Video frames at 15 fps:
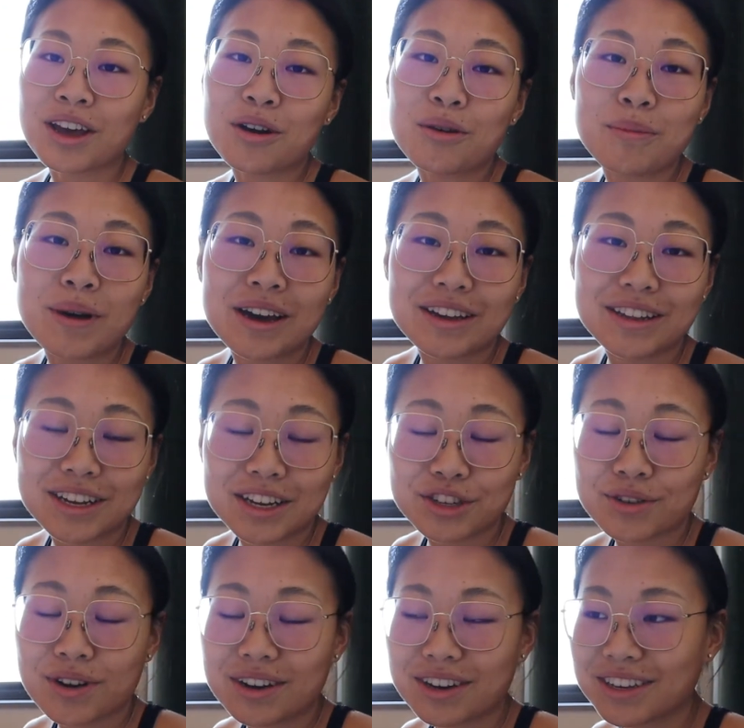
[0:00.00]
out my
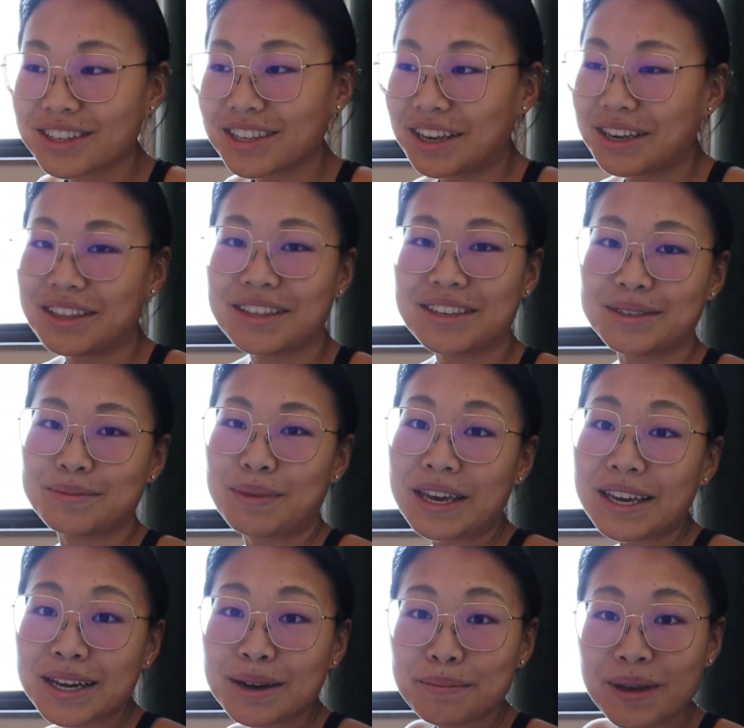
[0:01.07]
electronics in these
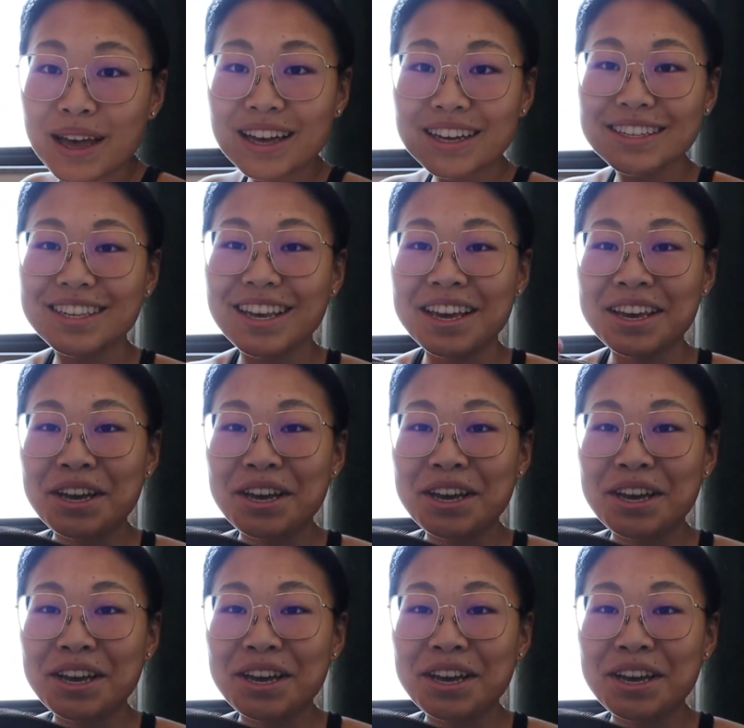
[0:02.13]
makeup bags.